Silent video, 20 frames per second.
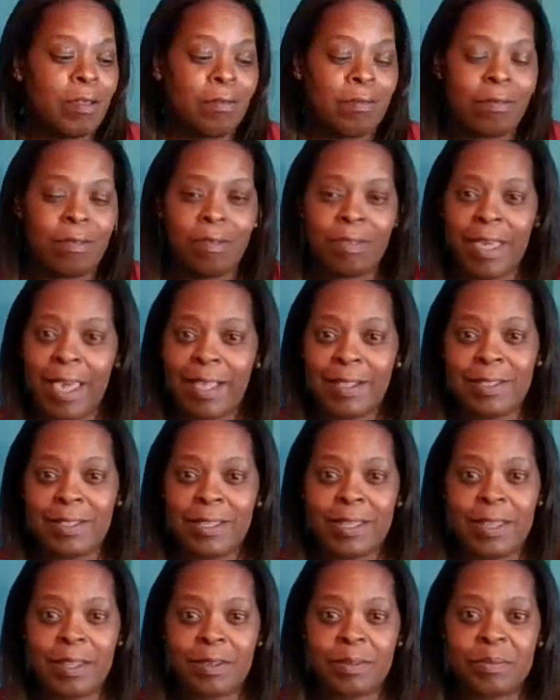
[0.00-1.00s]
That's
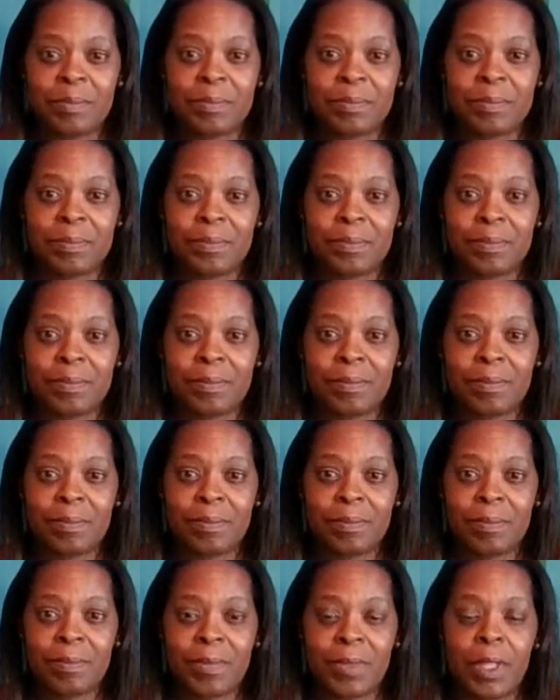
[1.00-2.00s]
it.
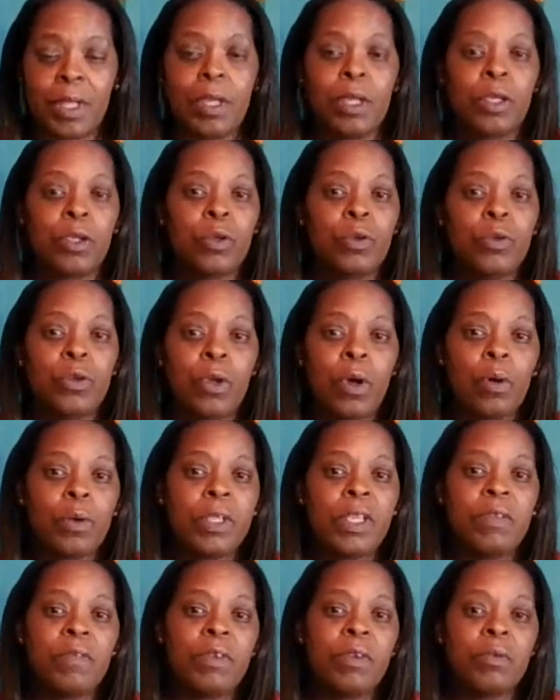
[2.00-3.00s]
You don't
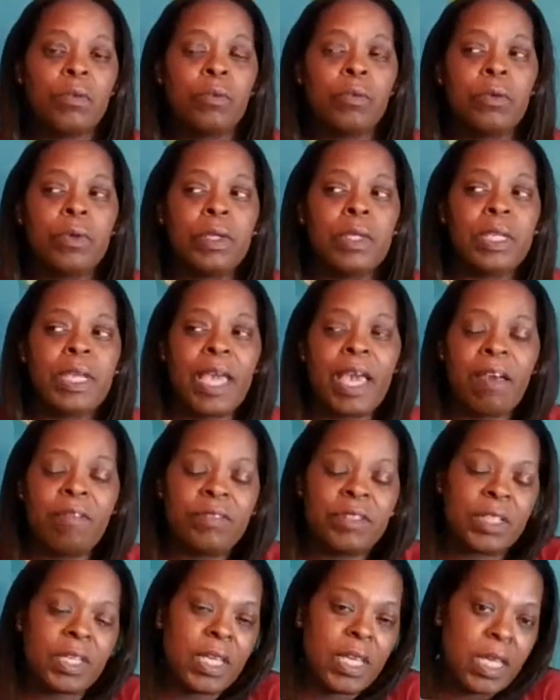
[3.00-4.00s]
even really have
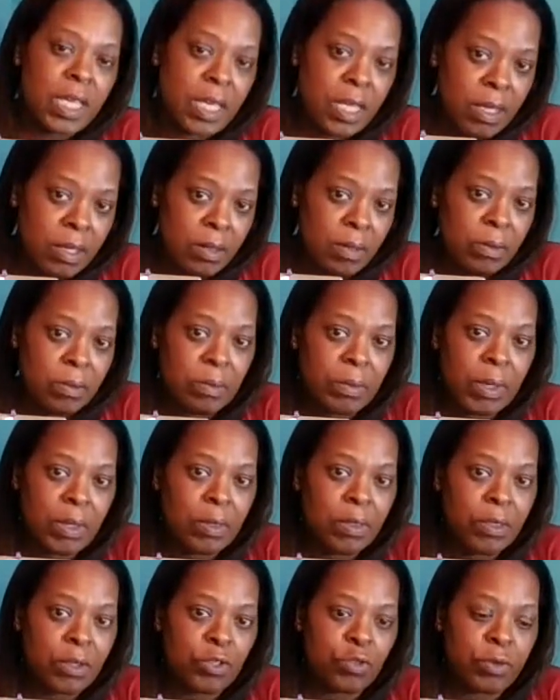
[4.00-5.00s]
to hem
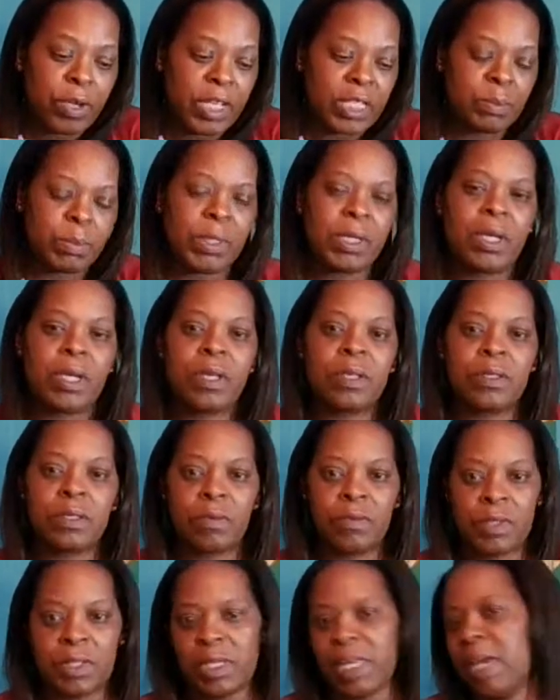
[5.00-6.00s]
the dress because of
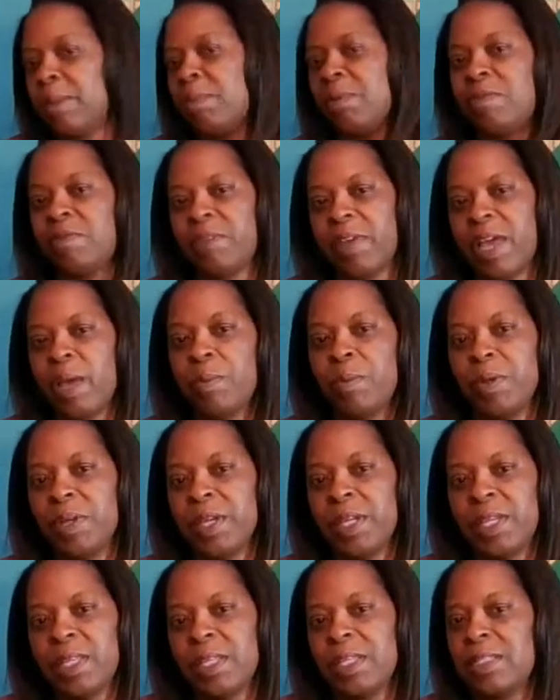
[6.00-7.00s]
the type of fabric
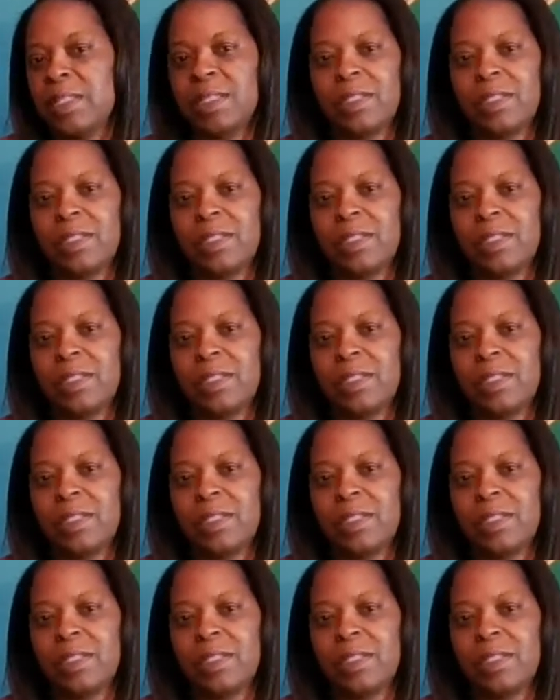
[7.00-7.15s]
it is.